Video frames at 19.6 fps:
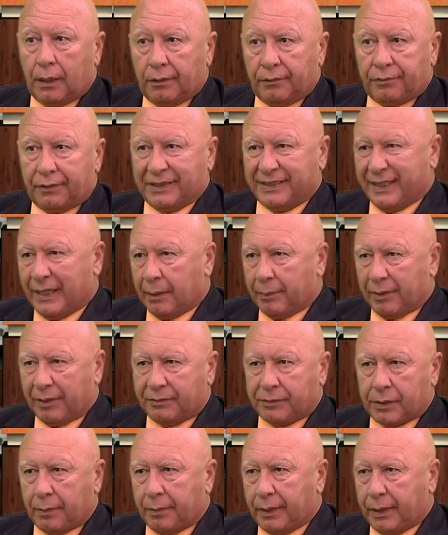For example, if
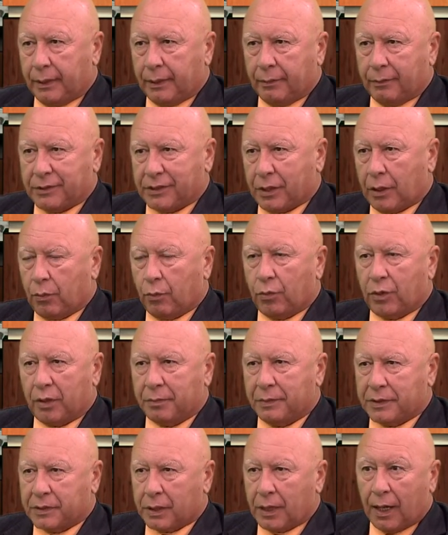somebody was on
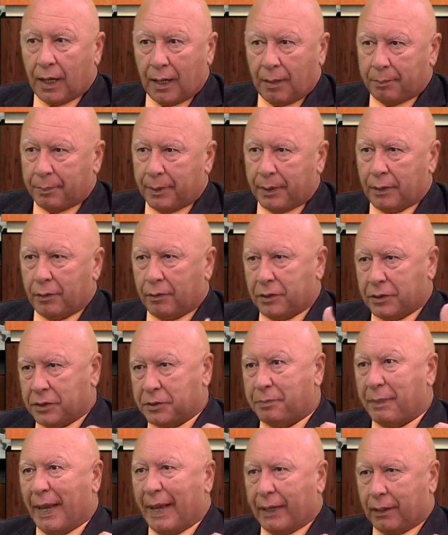workman's comp and hurt his
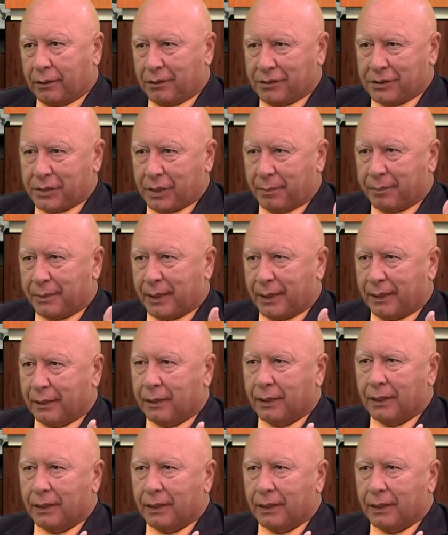back or something,